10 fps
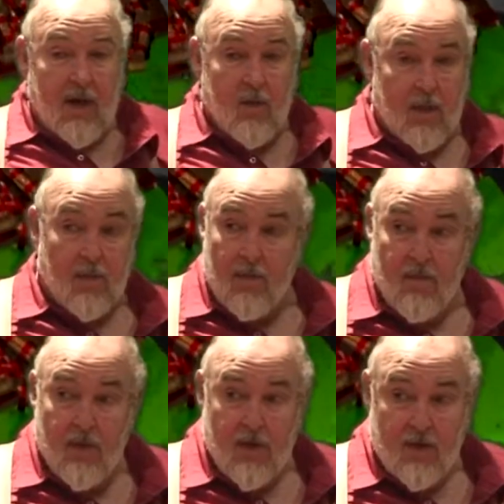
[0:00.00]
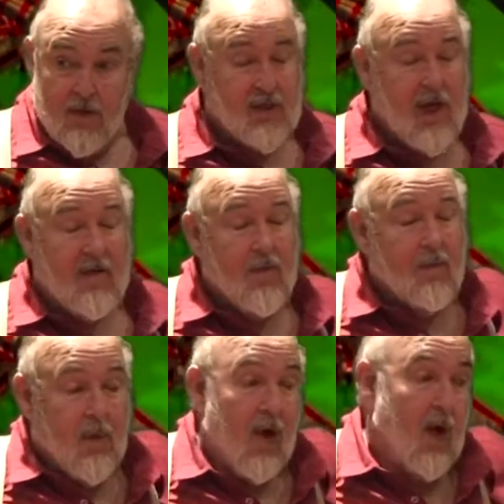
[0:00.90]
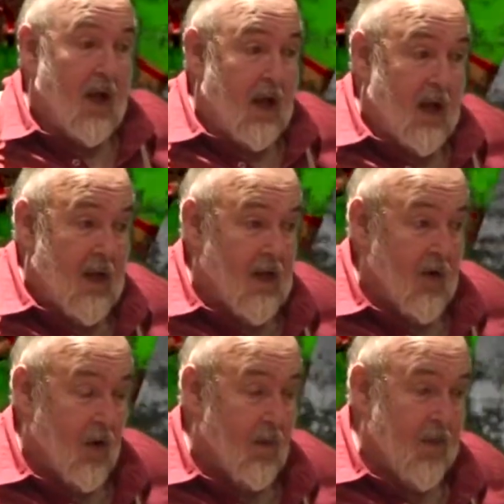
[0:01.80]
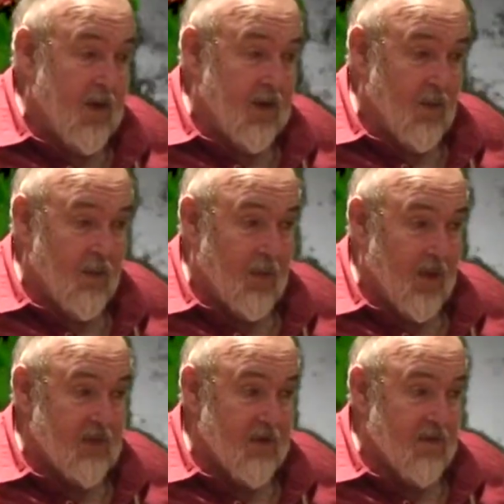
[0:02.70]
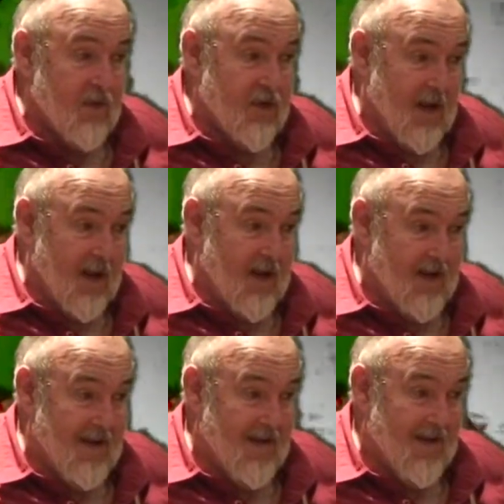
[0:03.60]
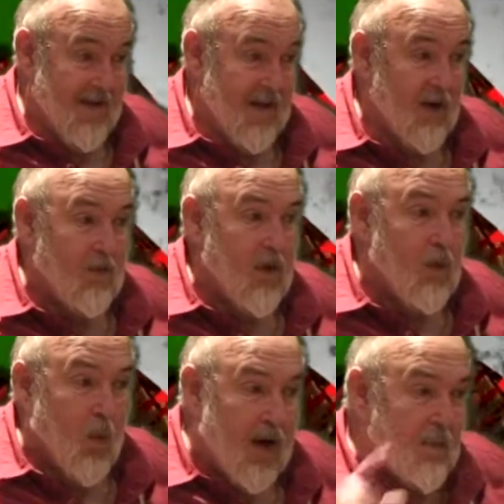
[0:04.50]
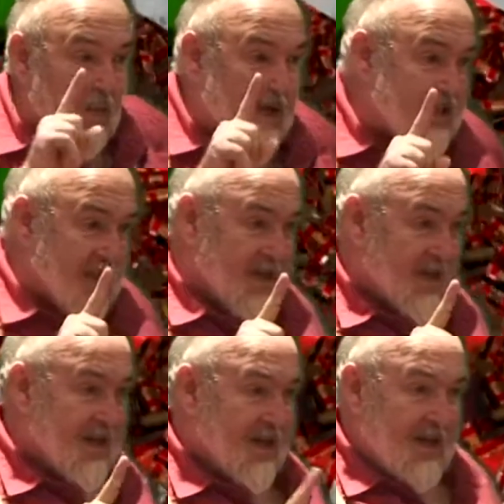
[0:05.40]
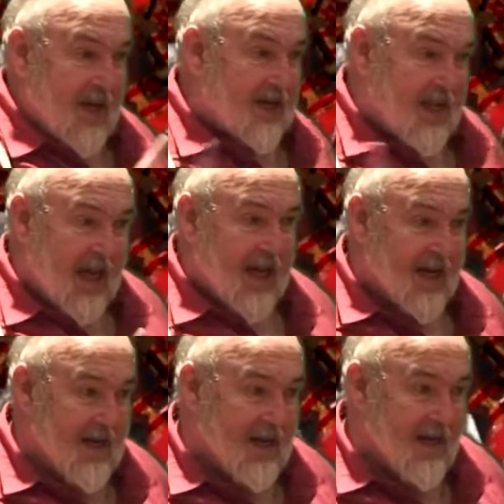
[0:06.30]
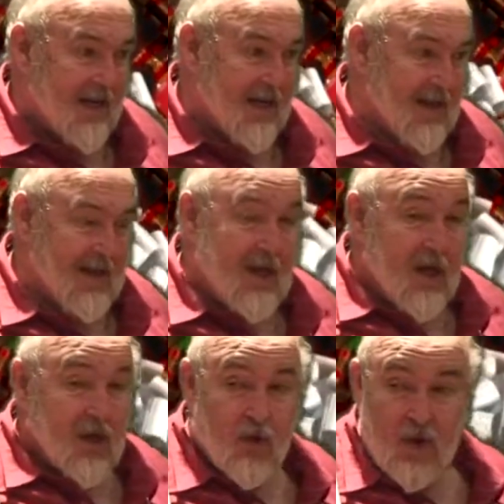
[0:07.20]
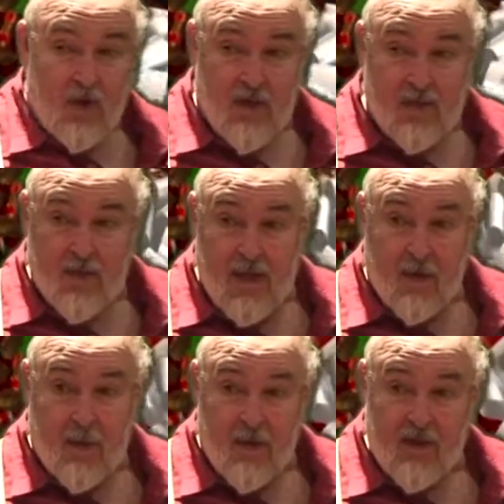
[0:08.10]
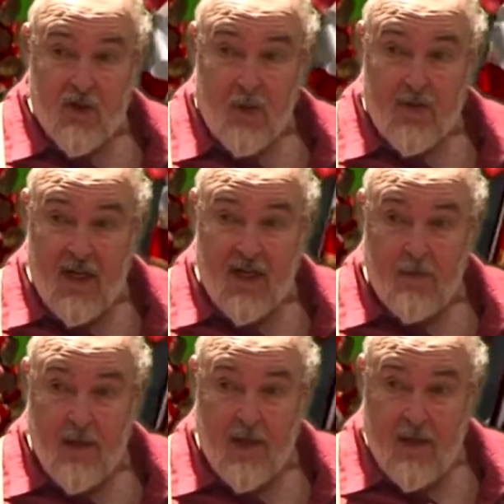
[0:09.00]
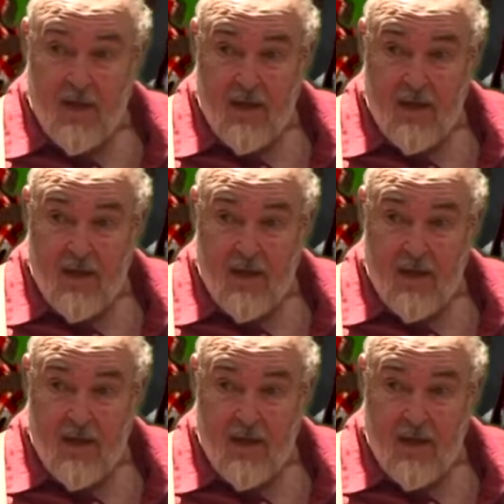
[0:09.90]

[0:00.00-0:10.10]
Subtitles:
and we'd just have a ball opening the present for the day. And it would be one present. Get that. During Christmas, how many presents you open? 10 billion.